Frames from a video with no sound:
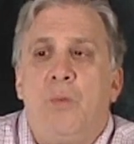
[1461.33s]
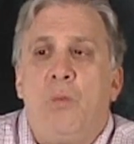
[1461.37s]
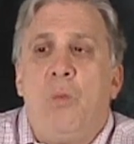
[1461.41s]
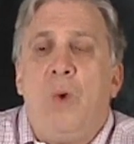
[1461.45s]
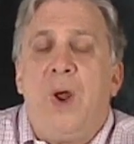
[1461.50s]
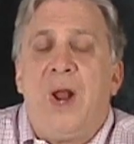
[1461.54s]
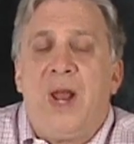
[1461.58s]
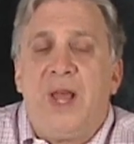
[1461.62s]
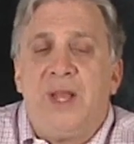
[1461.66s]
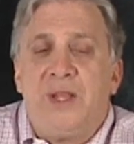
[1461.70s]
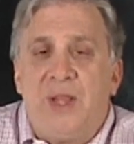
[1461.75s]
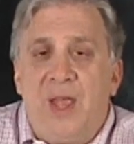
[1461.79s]

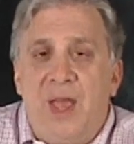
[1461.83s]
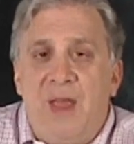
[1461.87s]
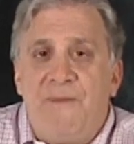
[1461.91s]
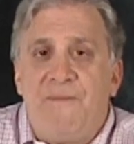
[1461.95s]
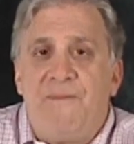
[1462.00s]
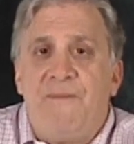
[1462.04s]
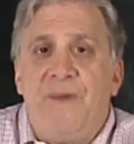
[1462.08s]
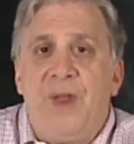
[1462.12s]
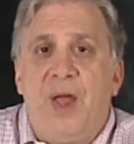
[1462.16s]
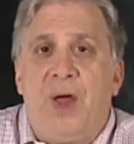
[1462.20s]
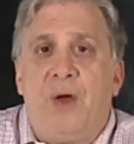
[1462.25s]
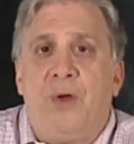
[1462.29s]
When I
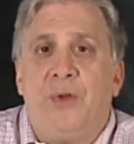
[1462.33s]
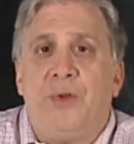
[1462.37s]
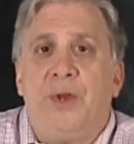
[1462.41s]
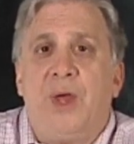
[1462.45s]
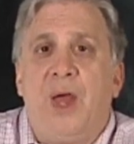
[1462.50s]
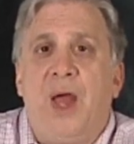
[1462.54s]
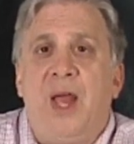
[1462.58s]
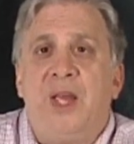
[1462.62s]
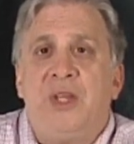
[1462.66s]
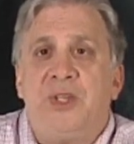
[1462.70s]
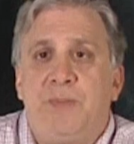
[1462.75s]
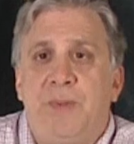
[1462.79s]
left
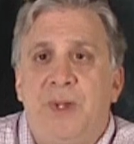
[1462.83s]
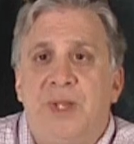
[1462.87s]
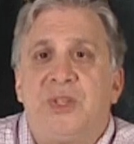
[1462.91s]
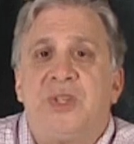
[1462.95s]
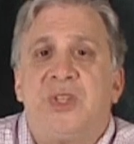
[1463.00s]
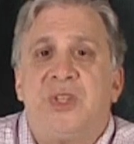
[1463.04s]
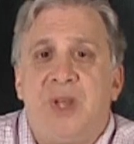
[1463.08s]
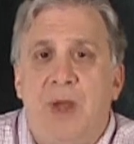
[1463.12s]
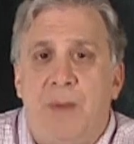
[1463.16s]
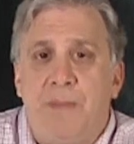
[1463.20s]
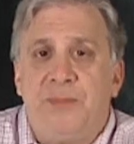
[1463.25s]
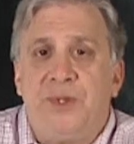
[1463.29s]
Feld, I spent
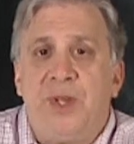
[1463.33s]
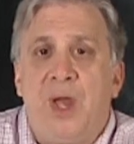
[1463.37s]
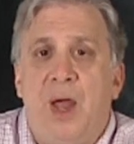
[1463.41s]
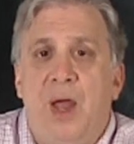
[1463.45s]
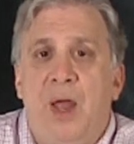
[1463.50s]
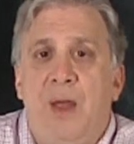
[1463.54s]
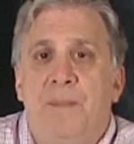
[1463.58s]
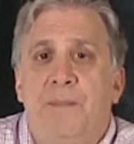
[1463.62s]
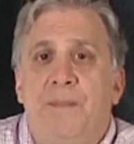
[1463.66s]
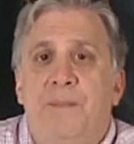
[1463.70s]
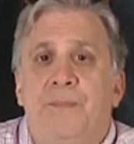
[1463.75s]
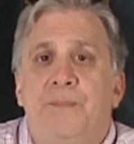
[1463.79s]
some
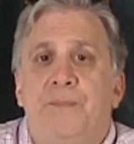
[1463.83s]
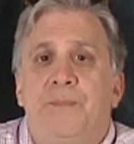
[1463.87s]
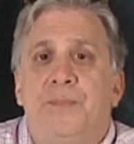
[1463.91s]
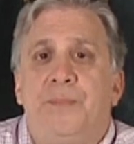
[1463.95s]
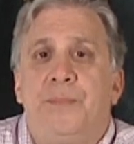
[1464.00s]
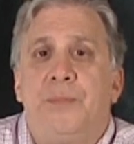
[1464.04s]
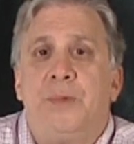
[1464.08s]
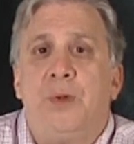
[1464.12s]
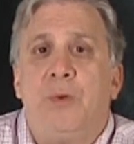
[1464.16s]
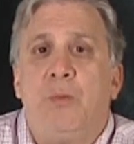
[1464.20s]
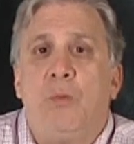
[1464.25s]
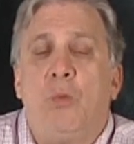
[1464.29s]
time
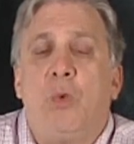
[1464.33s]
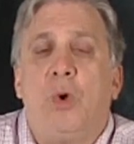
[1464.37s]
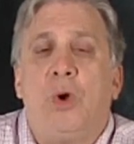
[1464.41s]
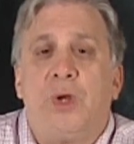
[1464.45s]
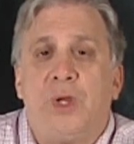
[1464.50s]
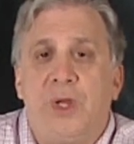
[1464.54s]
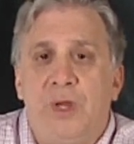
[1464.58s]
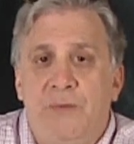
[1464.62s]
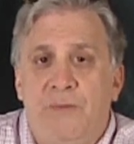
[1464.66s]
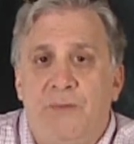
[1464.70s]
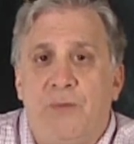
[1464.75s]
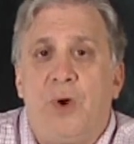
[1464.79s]

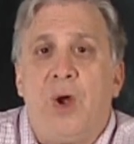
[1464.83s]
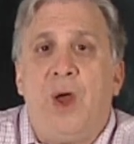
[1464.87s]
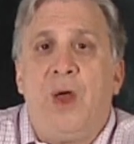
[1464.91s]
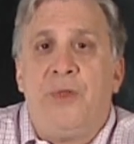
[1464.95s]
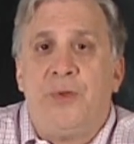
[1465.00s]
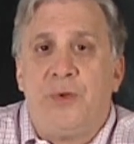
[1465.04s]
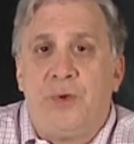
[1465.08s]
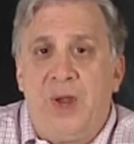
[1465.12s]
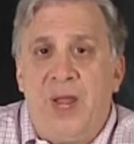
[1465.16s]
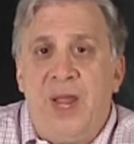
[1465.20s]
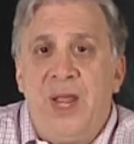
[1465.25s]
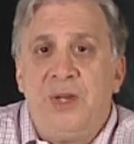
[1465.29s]
working for
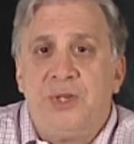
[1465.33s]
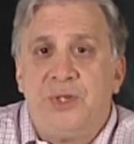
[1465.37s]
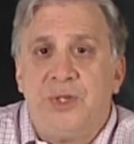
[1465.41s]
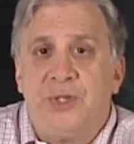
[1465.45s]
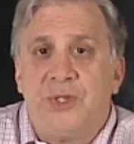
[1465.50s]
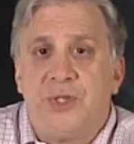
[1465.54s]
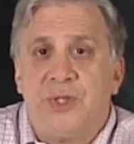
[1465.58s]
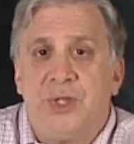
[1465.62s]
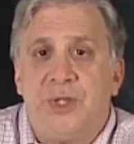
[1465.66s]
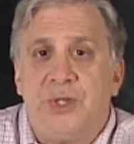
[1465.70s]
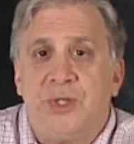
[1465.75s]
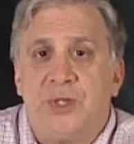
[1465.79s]
other
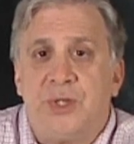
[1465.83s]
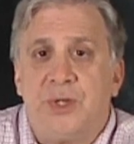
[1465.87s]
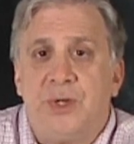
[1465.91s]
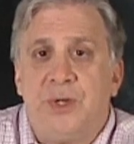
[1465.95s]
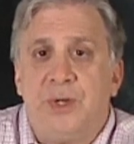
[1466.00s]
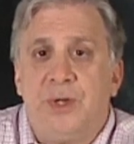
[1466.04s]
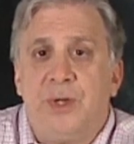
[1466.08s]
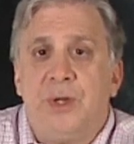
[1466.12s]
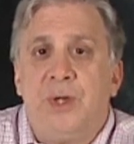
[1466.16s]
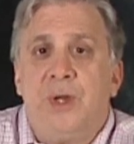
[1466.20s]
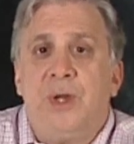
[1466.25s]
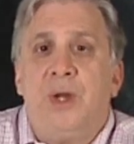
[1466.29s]
agencies
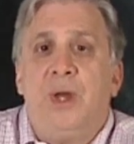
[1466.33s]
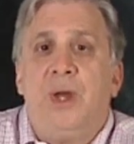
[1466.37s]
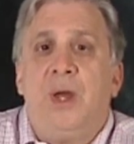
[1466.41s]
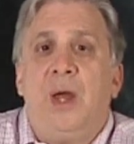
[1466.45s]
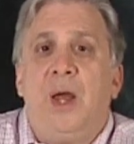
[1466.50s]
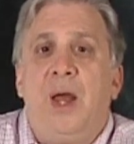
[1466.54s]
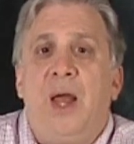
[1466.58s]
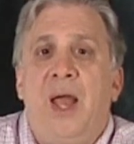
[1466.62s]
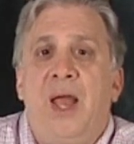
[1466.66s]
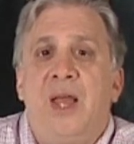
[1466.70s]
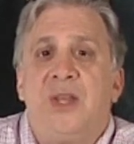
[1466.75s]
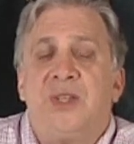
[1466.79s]

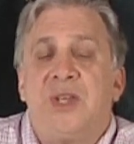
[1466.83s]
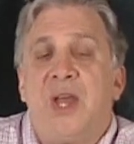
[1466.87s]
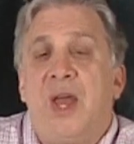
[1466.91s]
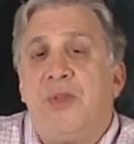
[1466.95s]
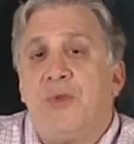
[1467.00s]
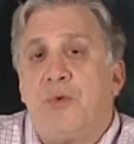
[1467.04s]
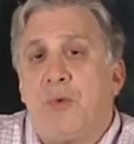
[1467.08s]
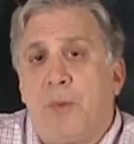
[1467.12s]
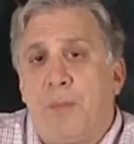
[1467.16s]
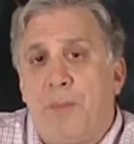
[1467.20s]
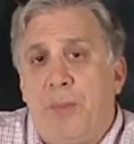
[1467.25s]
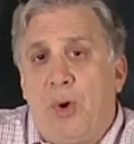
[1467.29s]
as
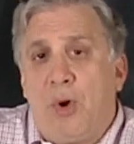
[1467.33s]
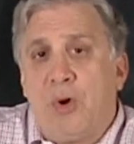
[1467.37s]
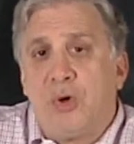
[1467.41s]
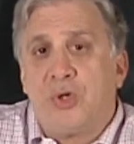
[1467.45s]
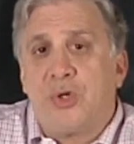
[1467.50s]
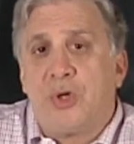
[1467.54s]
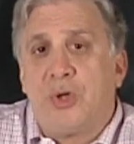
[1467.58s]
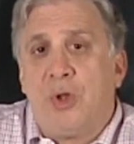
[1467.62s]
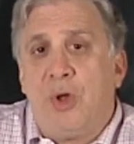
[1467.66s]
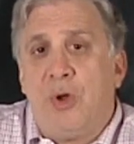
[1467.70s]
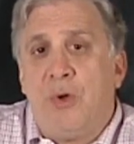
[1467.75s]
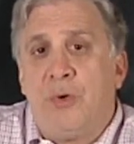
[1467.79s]
either a
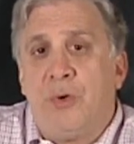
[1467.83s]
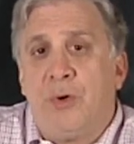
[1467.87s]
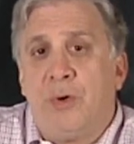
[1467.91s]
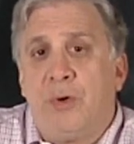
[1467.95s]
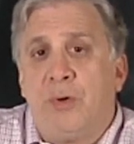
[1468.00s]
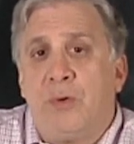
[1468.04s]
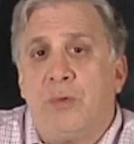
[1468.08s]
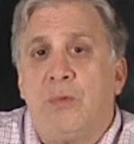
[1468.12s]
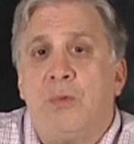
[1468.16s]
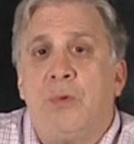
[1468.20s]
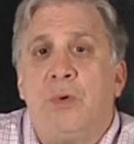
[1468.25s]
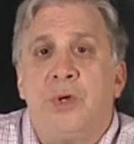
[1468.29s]
partial
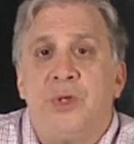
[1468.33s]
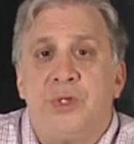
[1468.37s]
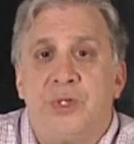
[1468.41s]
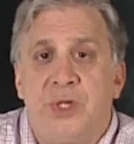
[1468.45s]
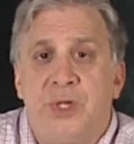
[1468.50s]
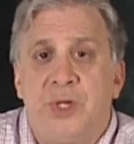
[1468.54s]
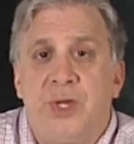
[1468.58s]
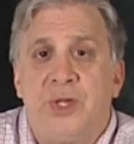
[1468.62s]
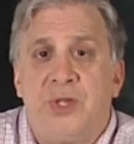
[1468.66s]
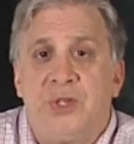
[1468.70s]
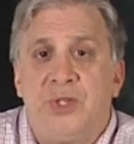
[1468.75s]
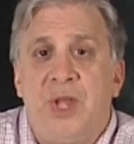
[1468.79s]
owner or as
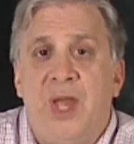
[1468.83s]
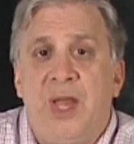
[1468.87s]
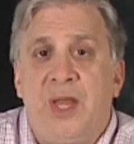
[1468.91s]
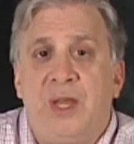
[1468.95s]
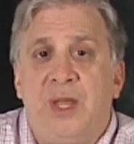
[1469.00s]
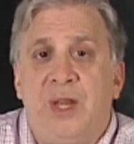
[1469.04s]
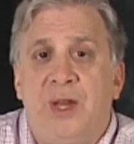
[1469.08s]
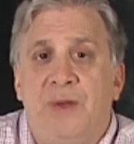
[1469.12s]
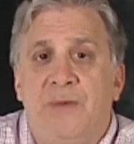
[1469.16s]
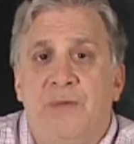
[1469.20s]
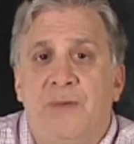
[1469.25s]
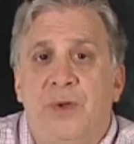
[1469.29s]
an
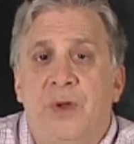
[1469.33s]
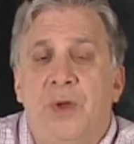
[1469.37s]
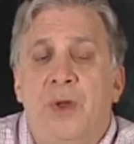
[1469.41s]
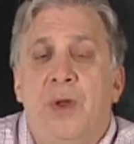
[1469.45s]
executive.